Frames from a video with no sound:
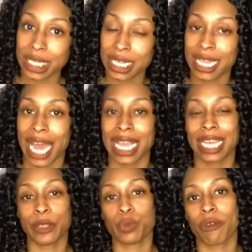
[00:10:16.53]
that it is
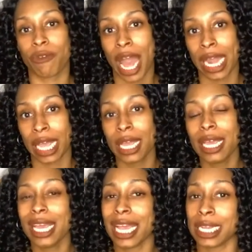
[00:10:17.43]
provided
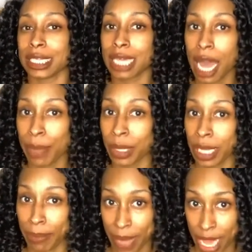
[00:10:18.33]
in a timely
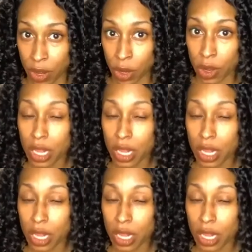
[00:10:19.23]
manner.